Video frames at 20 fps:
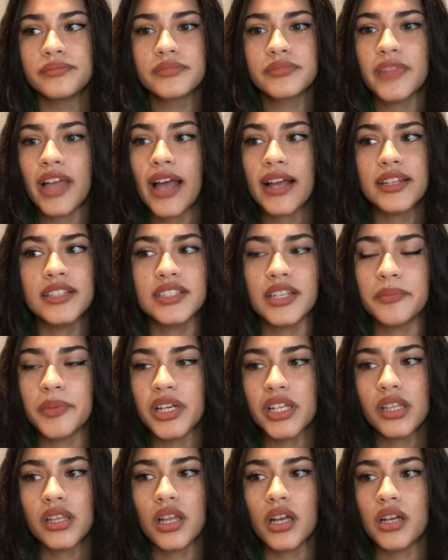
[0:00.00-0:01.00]
academic
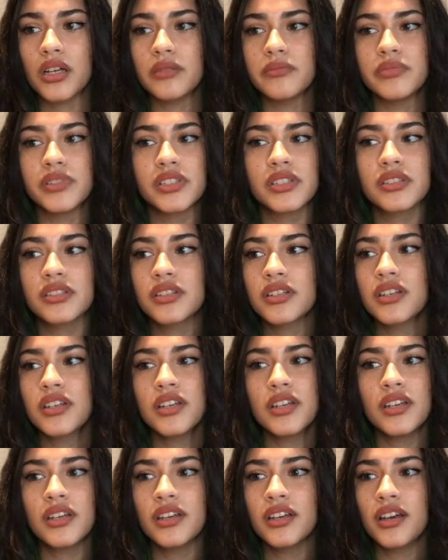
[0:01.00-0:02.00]
clubs,
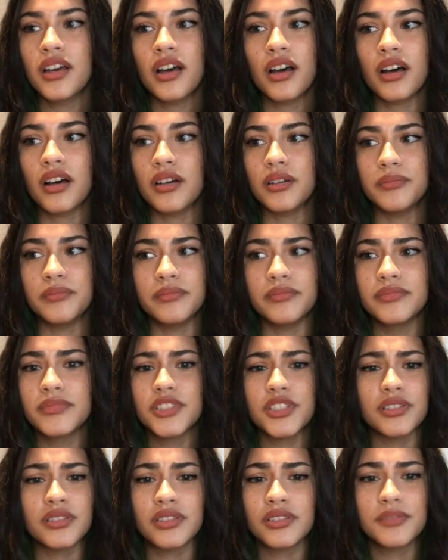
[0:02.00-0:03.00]

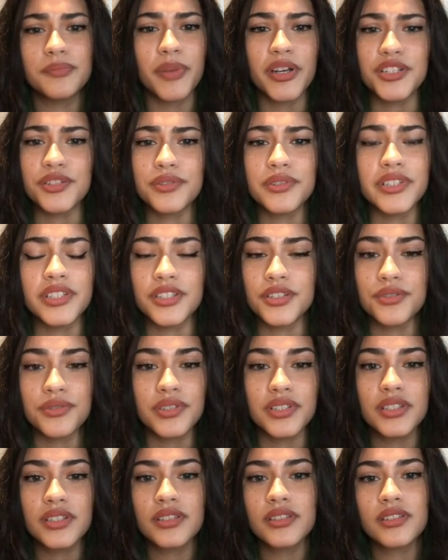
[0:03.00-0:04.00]
just special
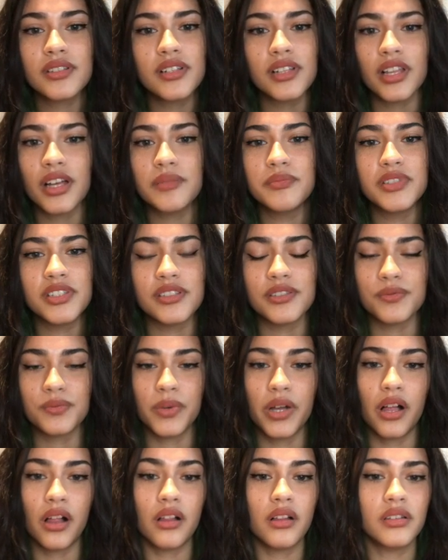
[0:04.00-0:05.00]
interest clubs as
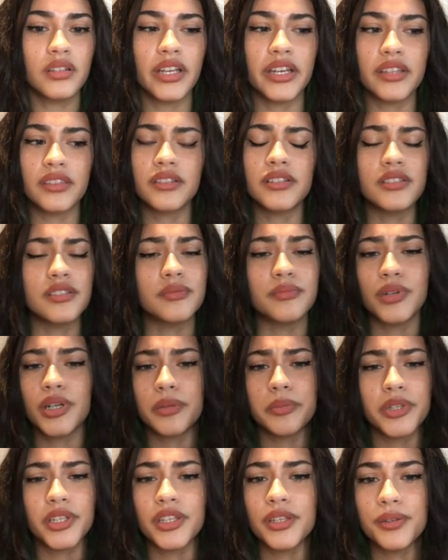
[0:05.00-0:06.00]
well. Like there's a
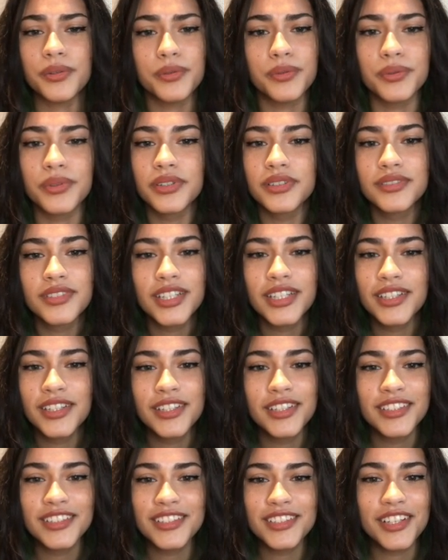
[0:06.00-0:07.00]
barbecue
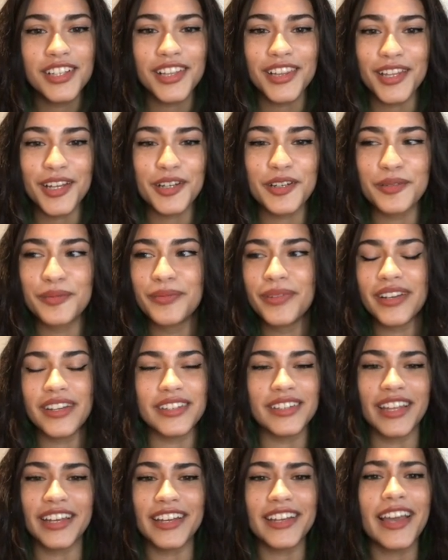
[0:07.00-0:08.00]
club and
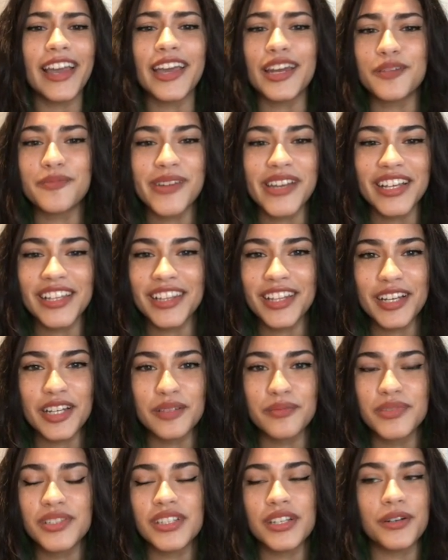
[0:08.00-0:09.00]
like anime
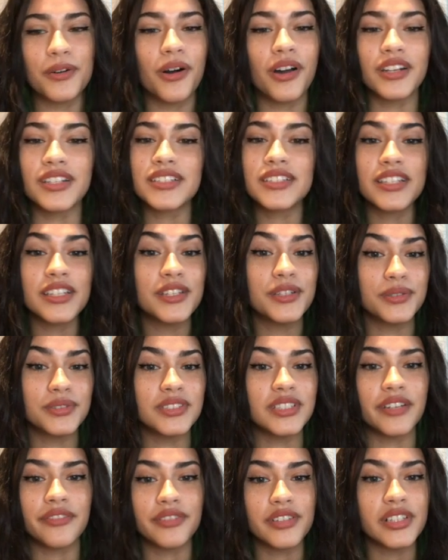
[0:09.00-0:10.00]
club, so honestly you'll
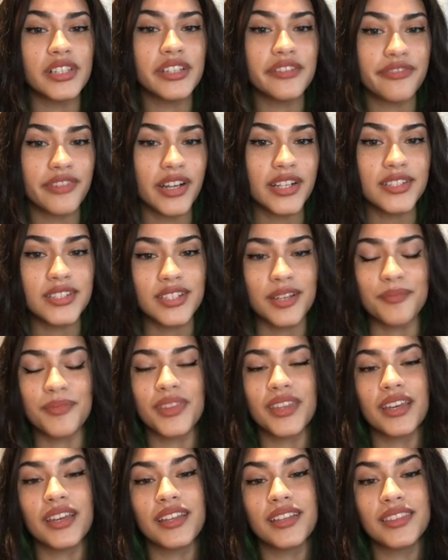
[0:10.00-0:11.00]
definitely find
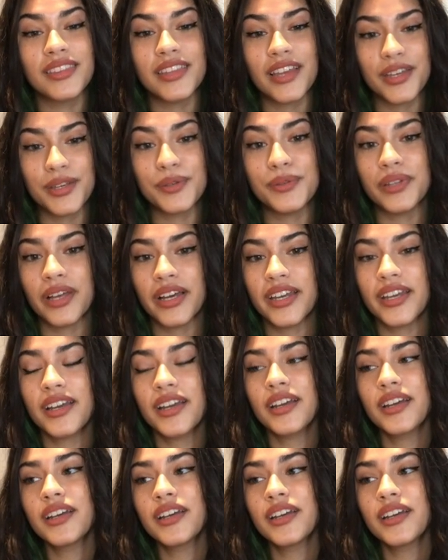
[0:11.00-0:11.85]
something that you like.